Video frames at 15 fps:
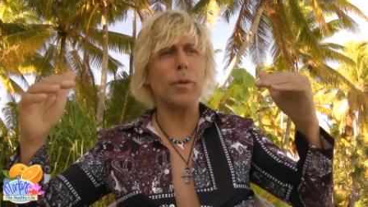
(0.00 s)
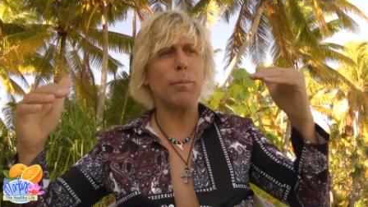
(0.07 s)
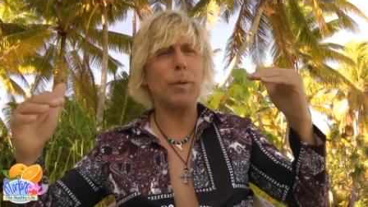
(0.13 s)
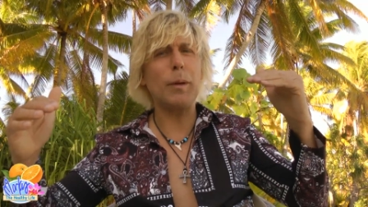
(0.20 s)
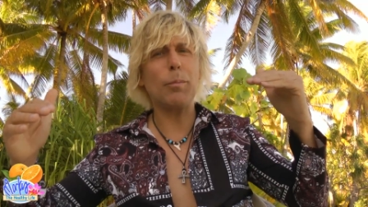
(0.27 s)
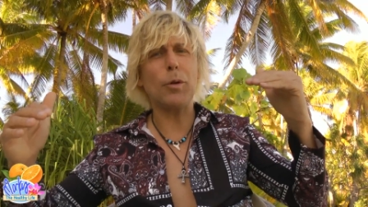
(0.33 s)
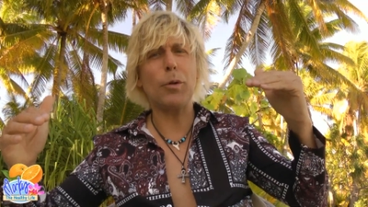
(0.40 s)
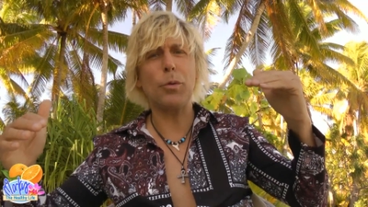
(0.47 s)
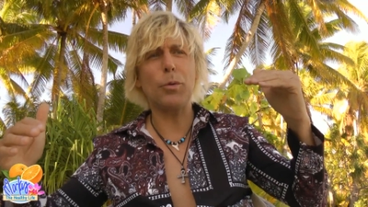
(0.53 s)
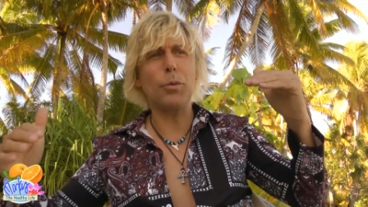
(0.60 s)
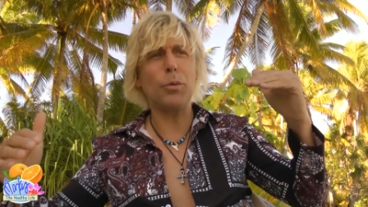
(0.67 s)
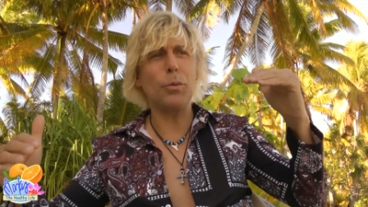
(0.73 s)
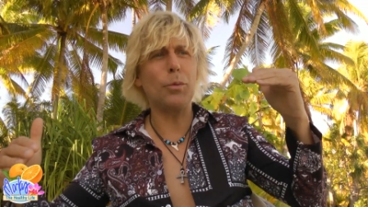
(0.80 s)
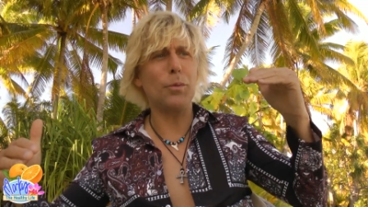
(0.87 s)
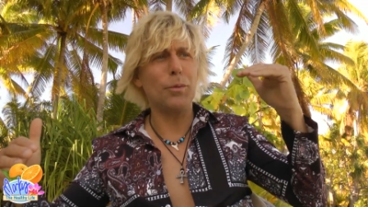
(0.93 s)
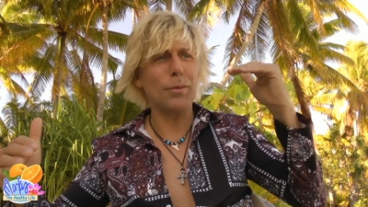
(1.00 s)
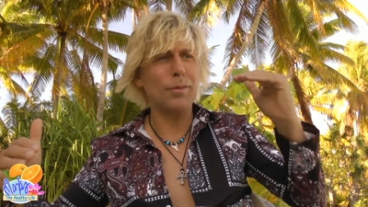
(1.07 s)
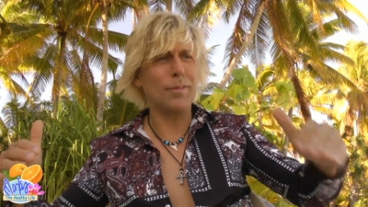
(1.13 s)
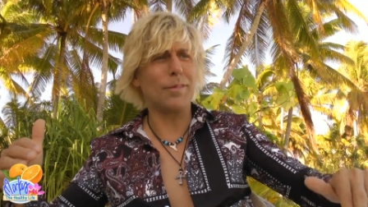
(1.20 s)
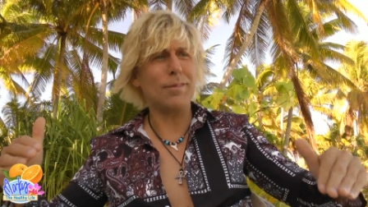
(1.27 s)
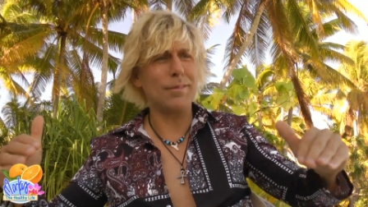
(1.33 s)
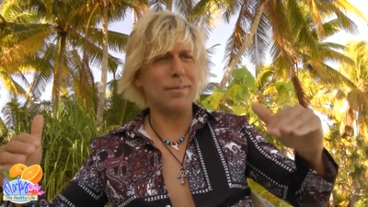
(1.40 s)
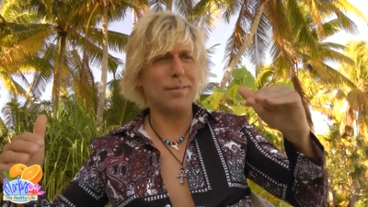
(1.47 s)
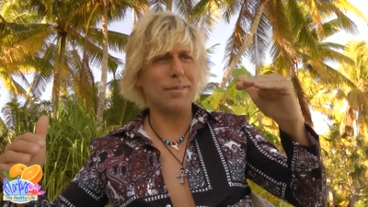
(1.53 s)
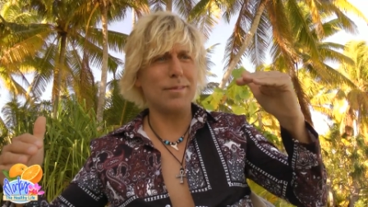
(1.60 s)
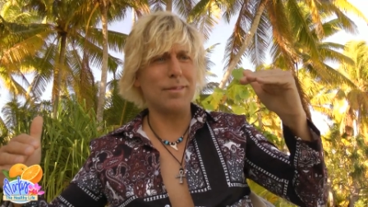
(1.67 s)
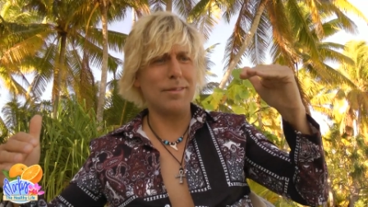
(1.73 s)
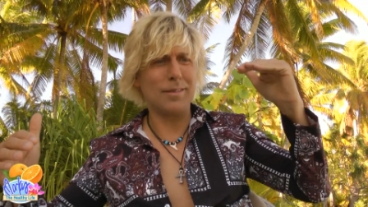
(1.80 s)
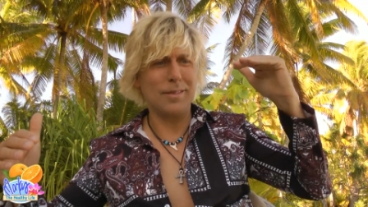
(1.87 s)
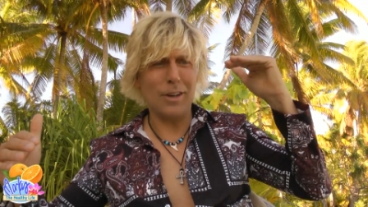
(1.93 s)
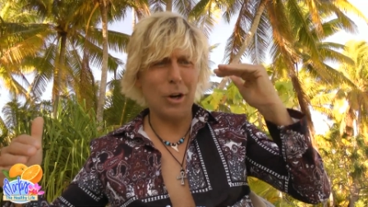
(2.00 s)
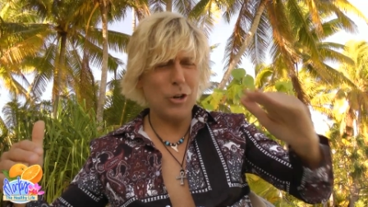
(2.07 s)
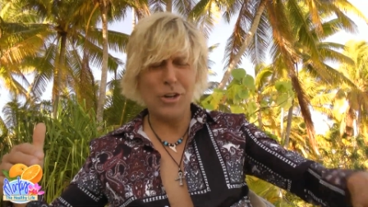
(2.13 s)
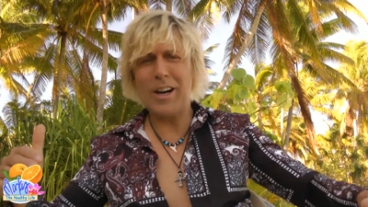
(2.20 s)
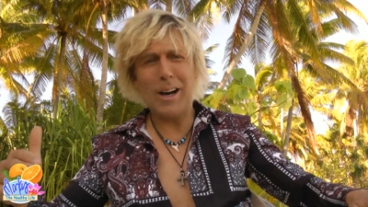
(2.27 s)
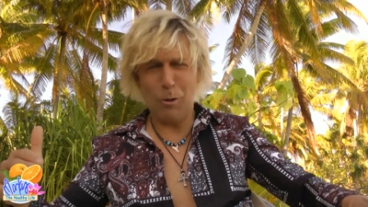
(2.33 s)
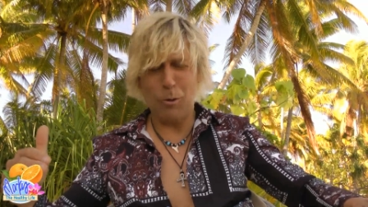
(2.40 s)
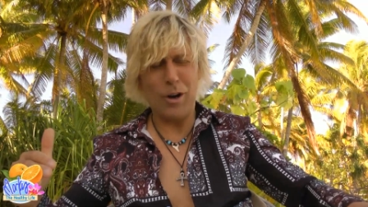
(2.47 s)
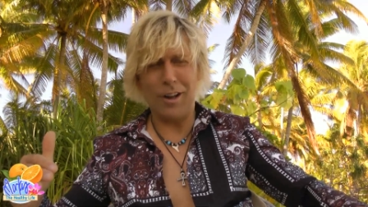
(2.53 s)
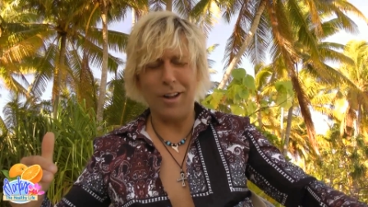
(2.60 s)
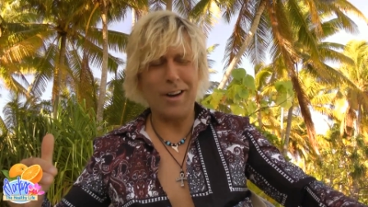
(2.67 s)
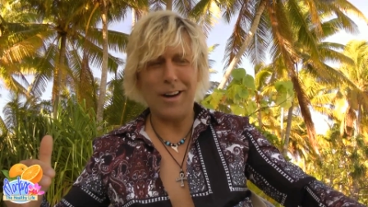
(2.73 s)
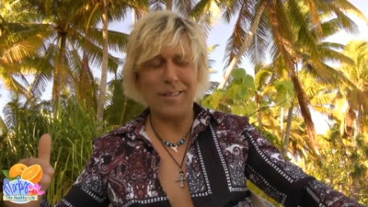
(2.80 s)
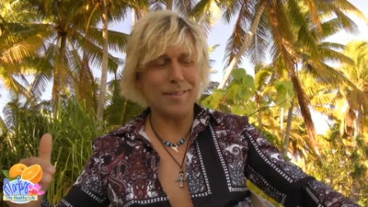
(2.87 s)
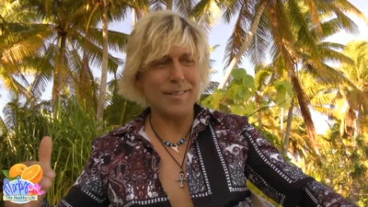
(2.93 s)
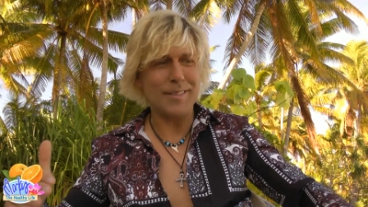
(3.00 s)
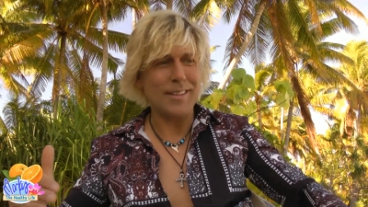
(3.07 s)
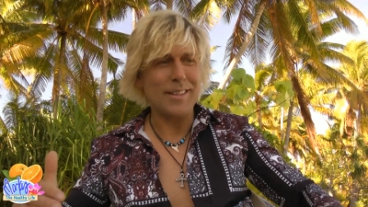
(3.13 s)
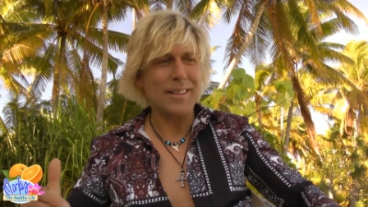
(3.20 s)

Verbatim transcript: the people who are not well off.